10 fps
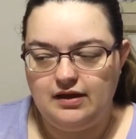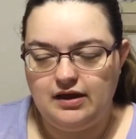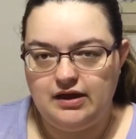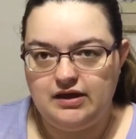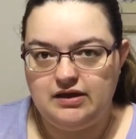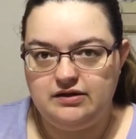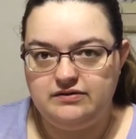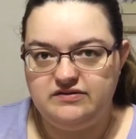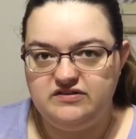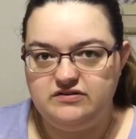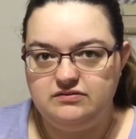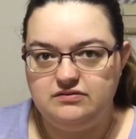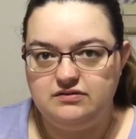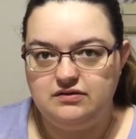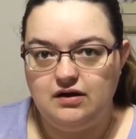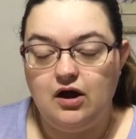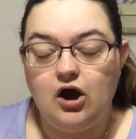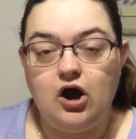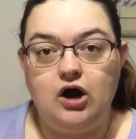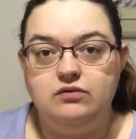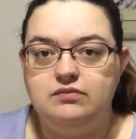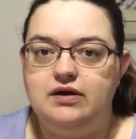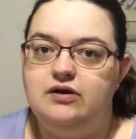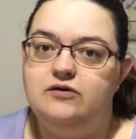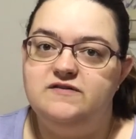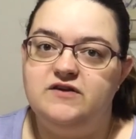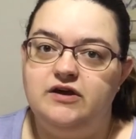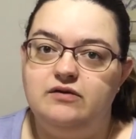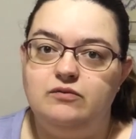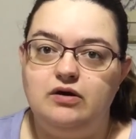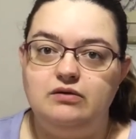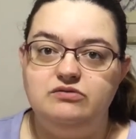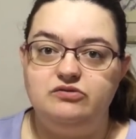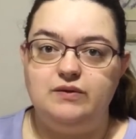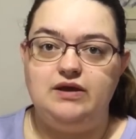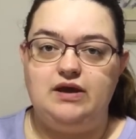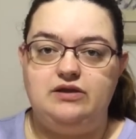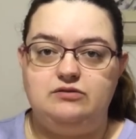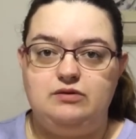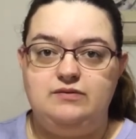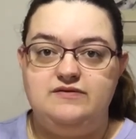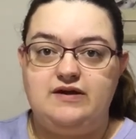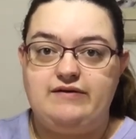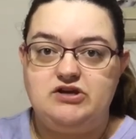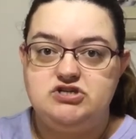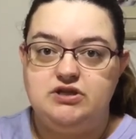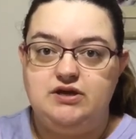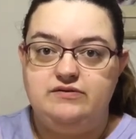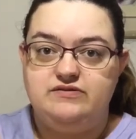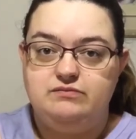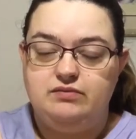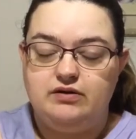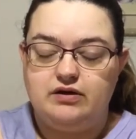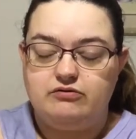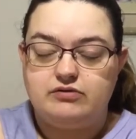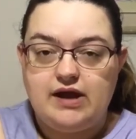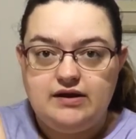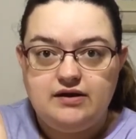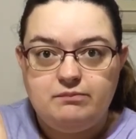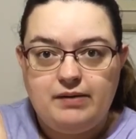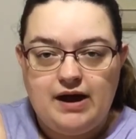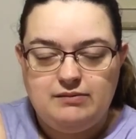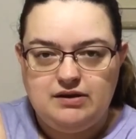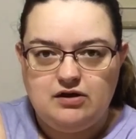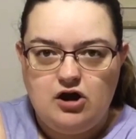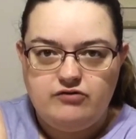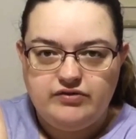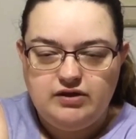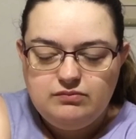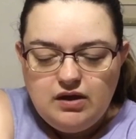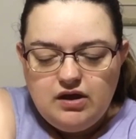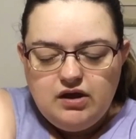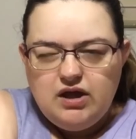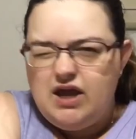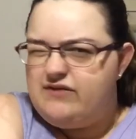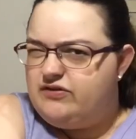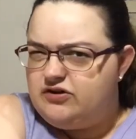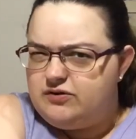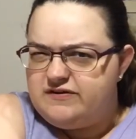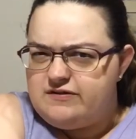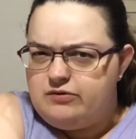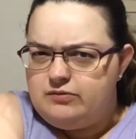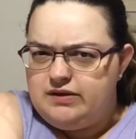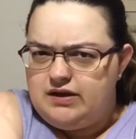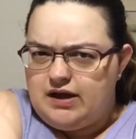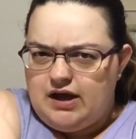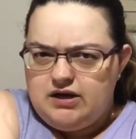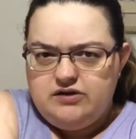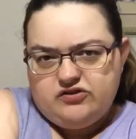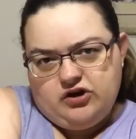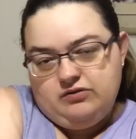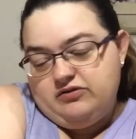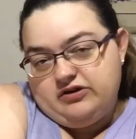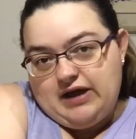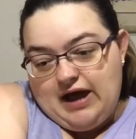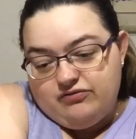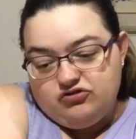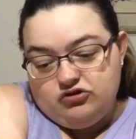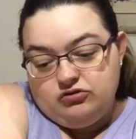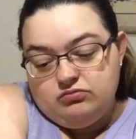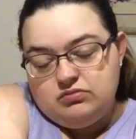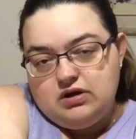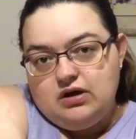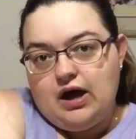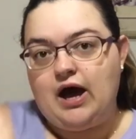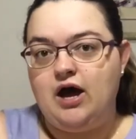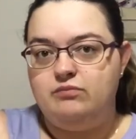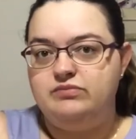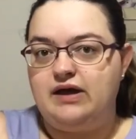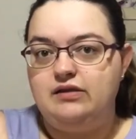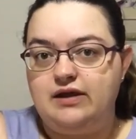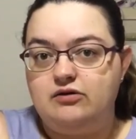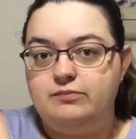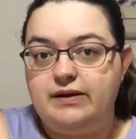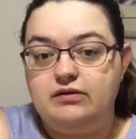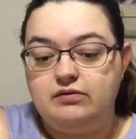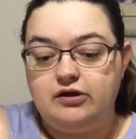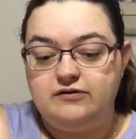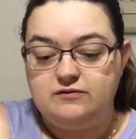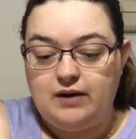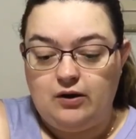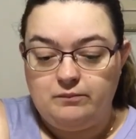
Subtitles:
And, oh, also what I'm doing at the moment is I've actually created a Buy Me a Coffee. If you do want to support me, you can. You don't have to. That link will be below as well.